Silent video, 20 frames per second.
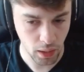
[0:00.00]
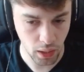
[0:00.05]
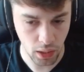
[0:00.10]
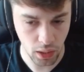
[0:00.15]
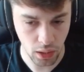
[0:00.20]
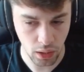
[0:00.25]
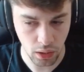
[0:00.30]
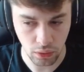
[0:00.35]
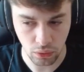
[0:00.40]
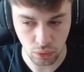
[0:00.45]

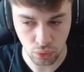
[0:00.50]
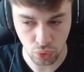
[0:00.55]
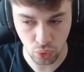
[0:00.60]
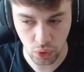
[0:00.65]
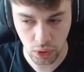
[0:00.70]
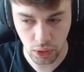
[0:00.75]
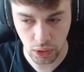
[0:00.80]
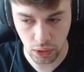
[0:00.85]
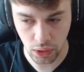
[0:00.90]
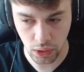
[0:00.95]
And
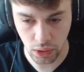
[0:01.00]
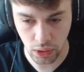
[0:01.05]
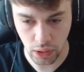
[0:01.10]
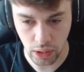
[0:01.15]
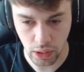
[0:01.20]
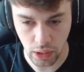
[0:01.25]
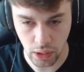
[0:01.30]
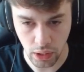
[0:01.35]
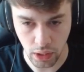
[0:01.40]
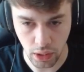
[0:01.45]
rook
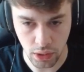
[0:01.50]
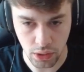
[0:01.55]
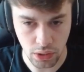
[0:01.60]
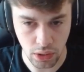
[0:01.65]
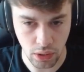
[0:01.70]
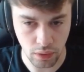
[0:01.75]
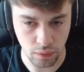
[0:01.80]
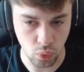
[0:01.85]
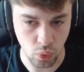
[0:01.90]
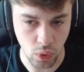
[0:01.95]

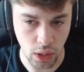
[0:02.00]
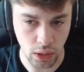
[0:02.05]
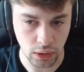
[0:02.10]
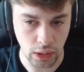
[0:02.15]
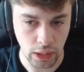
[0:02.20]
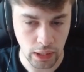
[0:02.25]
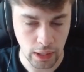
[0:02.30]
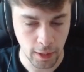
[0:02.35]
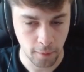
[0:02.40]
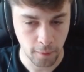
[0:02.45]

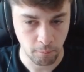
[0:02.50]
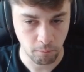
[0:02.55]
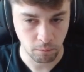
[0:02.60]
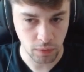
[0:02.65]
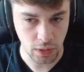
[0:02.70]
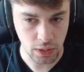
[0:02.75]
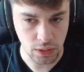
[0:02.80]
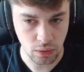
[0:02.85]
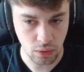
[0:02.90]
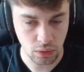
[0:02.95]
hf1
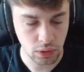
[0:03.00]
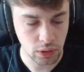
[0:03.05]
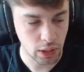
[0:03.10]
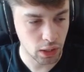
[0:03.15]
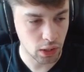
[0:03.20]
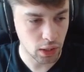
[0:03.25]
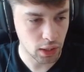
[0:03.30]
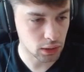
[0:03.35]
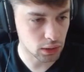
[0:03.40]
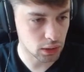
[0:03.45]
does not
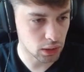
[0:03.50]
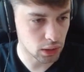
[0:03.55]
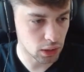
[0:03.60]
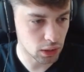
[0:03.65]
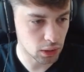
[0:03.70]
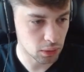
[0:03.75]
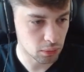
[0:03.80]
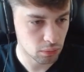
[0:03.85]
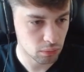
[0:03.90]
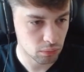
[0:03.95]

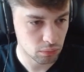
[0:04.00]
directly